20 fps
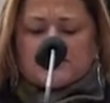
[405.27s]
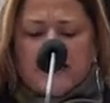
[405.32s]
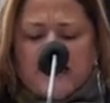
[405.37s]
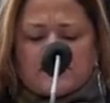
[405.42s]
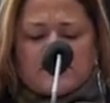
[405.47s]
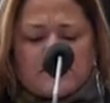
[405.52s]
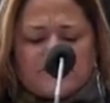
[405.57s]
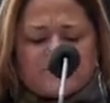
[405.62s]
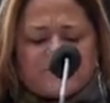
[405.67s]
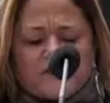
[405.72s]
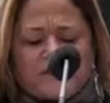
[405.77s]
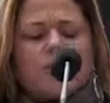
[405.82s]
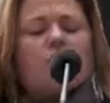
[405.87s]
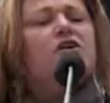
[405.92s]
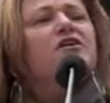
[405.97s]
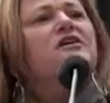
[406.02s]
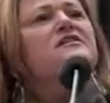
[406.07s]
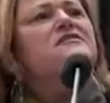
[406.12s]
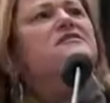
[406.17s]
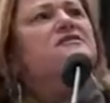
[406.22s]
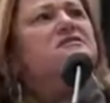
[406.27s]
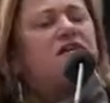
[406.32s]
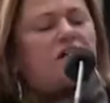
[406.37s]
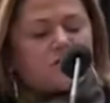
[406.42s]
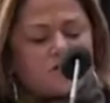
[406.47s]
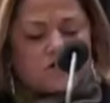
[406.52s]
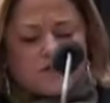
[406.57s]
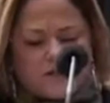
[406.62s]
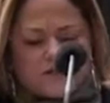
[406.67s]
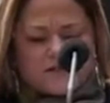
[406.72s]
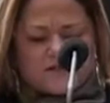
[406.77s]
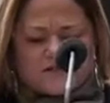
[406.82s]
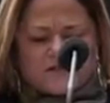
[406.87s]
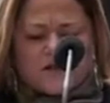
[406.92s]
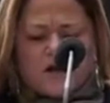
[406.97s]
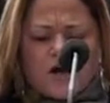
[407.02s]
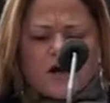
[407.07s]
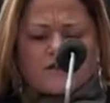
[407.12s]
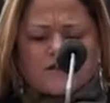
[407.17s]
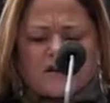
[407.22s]
Stand up for your
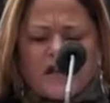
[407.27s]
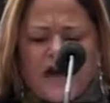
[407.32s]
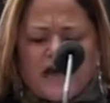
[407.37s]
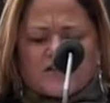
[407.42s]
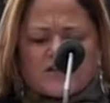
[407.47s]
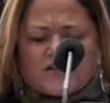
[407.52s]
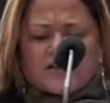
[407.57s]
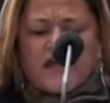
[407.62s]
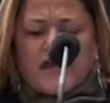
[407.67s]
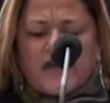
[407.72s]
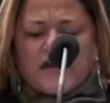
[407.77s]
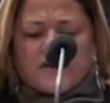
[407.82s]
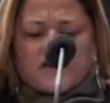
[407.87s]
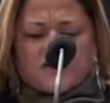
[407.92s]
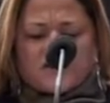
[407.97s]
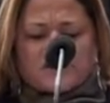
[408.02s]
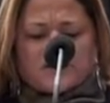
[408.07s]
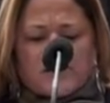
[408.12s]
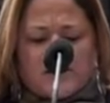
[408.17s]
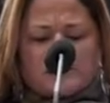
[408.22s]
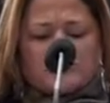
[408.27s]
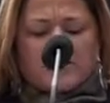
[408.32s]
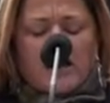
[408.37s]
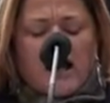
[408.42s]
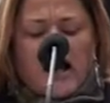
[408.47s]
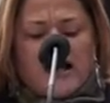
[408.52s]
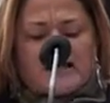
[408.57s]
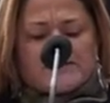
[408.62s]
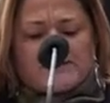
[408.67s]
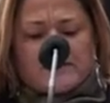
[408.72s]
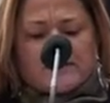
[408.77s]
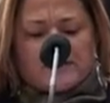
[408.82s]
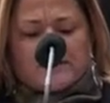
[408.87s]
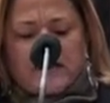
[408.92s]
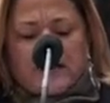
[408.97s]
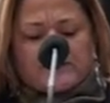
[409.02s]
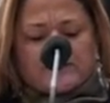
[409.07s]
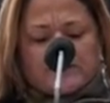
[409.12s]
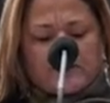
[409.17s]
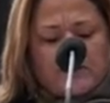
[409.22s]
constituents, the educators, the
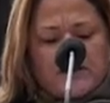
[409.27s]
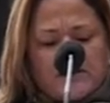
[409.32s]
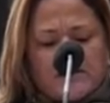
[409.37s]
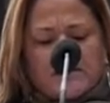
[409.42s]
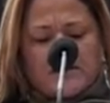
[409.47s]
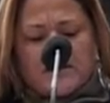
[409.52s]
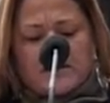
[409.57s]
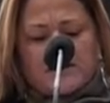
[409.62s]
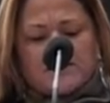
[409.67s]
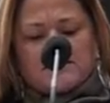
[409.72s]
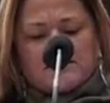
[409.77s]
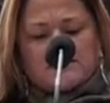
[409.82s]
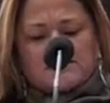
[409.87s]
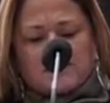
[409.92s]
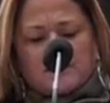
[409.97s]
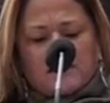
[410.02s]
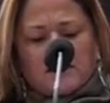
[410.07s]
hospital employees,